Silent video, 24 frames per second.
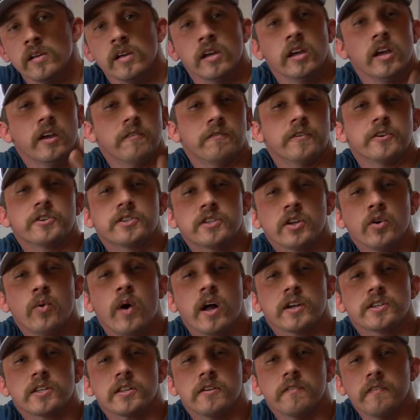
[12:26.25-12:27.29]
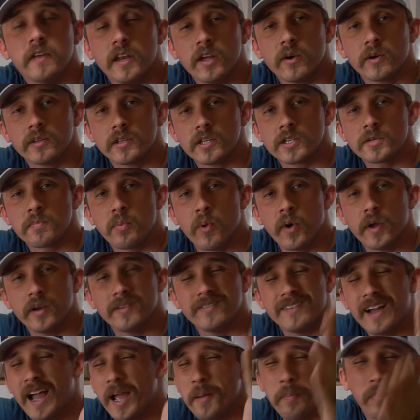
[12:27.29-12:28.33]
If you're still watching the video at this point,
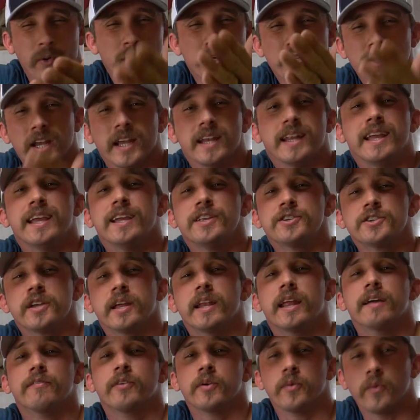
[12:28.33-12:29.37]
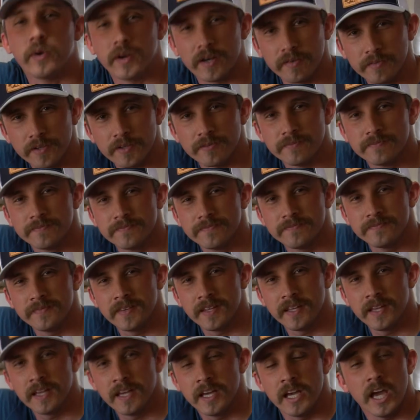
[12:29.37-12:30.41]
I appreciate each and every one of you.
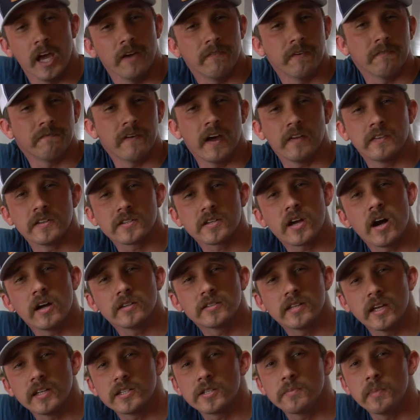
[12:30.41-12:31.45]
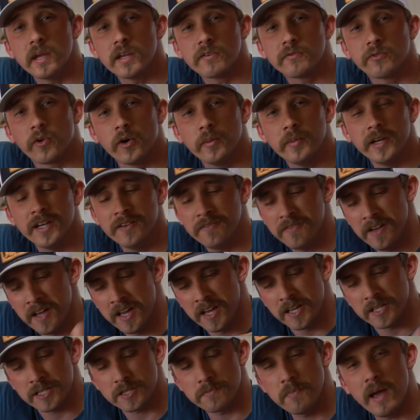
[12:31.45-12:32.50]
If you found this content to be informative,
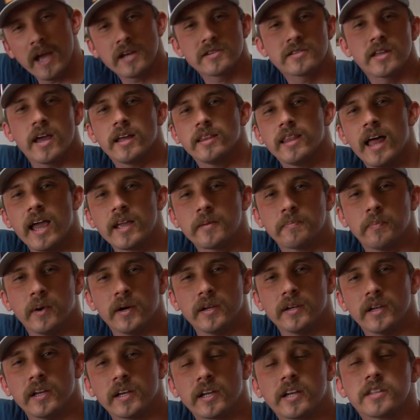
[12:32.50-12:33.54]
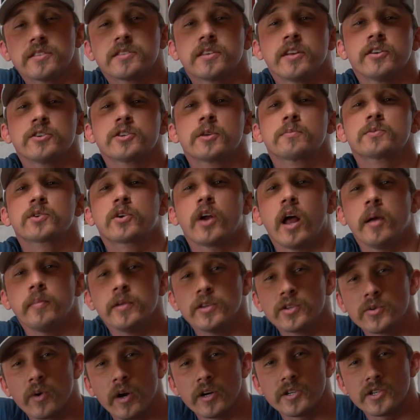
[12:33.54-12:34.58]
smash that like button and consider subscribing
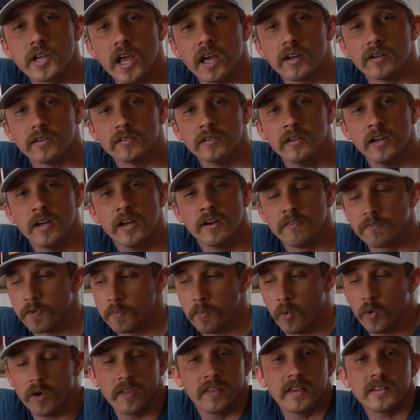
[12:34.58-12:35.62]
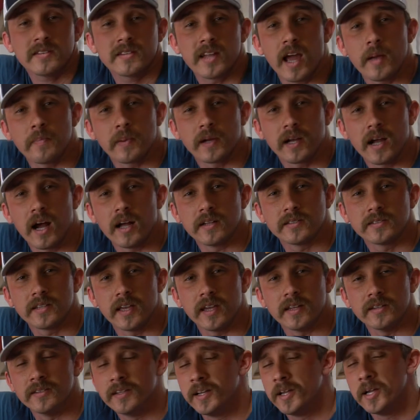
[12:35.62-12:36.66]
to our channel for more of this type of
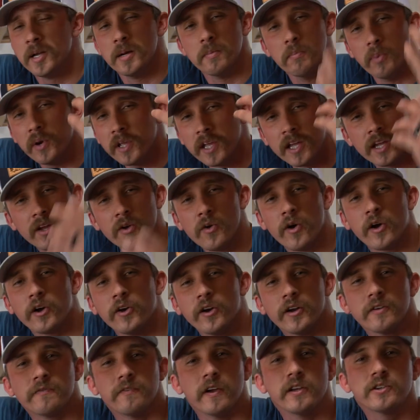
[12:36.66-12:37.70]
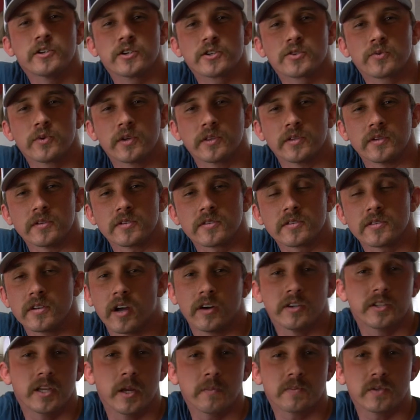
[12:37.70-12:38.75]
content, bringing you on our adventures with us,
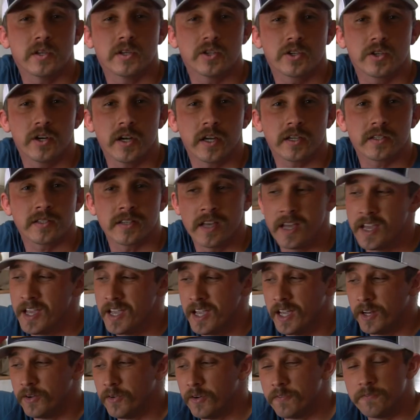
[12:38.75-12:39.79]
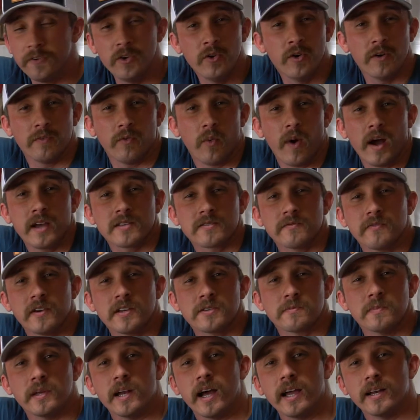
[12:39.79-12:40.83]
our tips and tricks, and review of wise
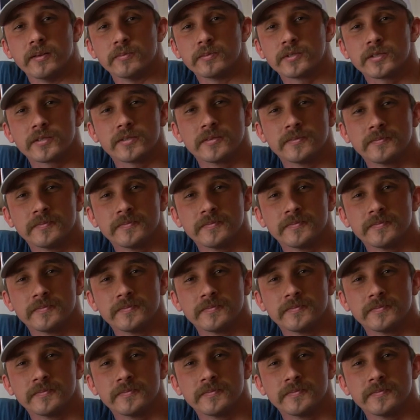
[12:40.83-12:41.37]
investment items.